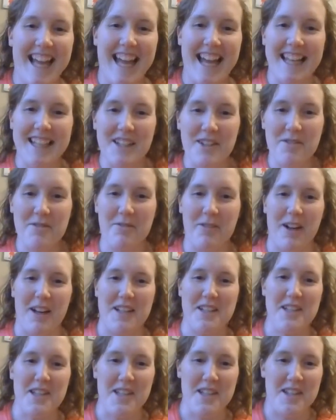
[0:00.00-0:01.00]
Hello,
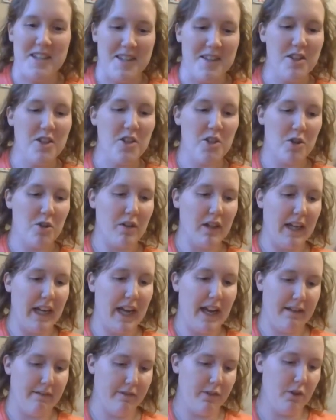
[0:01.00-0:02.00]
friends. The story I
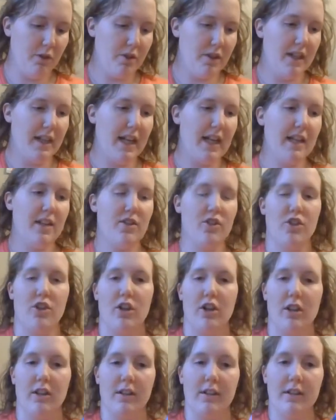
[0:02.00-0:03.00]
have for you today is
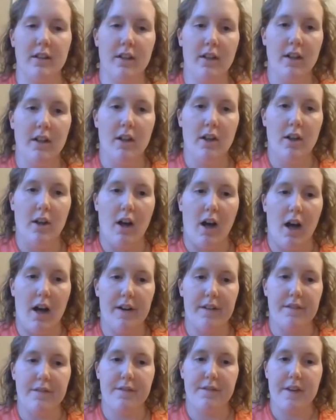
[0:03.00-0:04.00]
called A
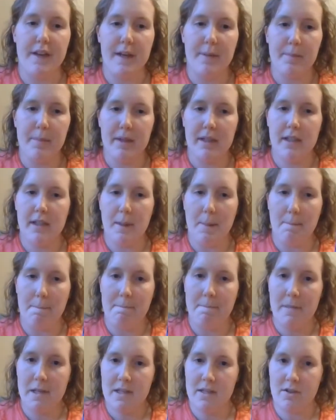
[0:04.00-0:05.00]
Family
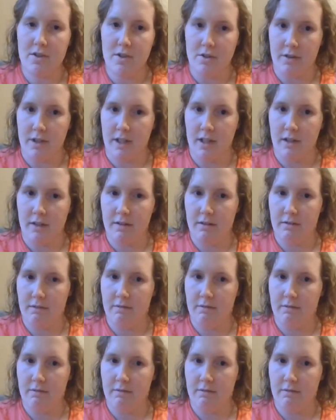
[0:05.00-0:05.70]
Mystery.